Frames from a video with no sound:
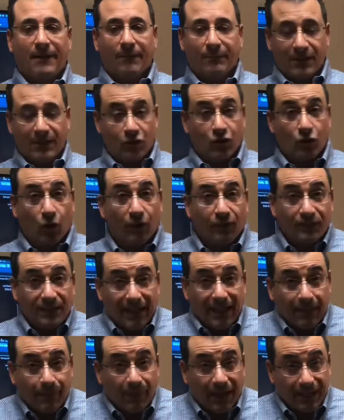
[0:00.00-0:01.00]
there's nerves
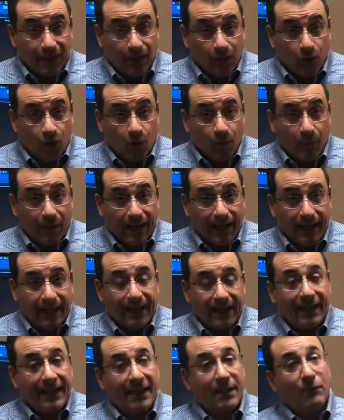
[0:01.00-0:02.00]
that come out of your lower back
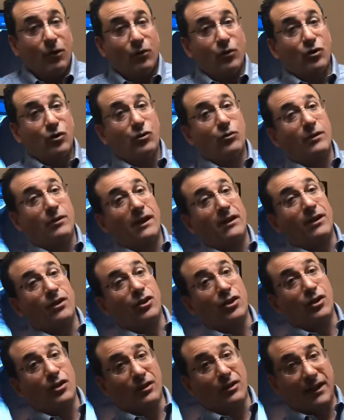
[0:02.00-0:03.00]
and they come out and shoot down
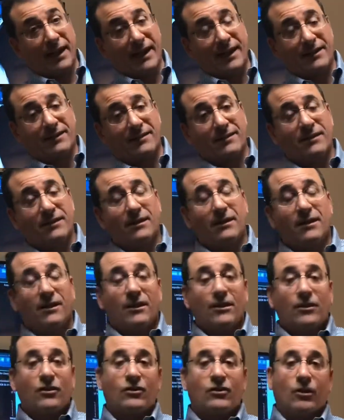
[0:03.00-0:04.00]
into your legs.
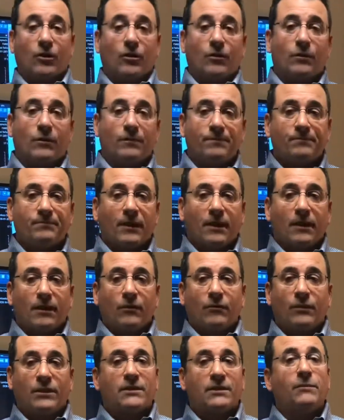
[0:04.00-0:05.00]
So
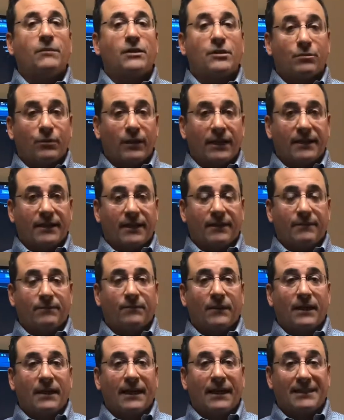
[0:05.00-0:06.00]
when someone's pregnant,
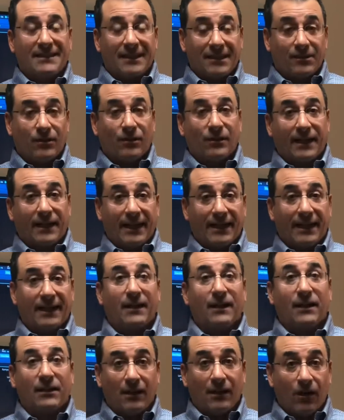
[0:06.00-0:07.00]
as they start
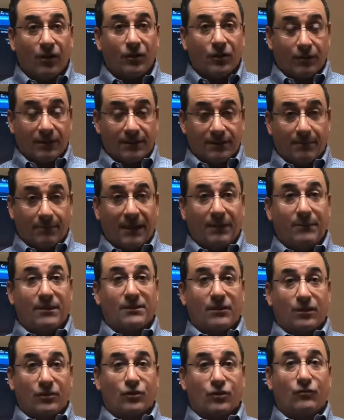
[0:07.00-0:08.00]
getting larger, as the baby
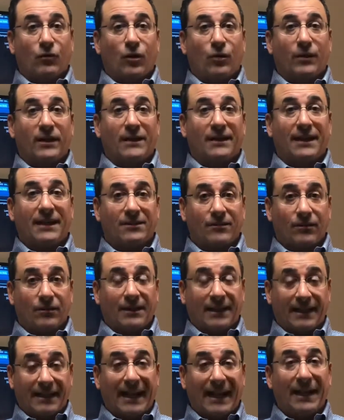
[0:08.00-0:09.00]
starts growing, they start
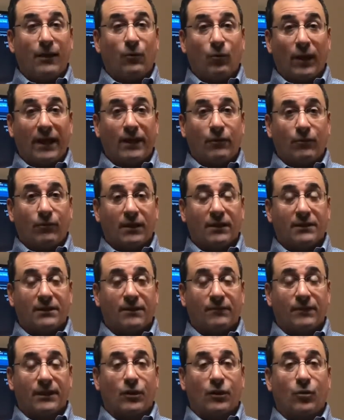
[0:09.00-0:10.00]
to gain weight
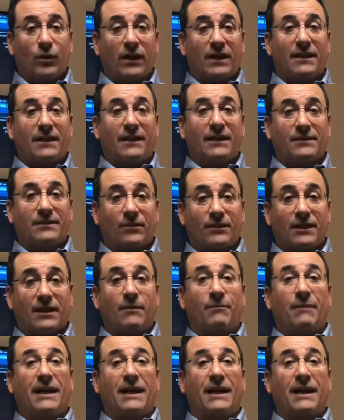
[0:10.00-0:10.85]
relatively quickly. They start to come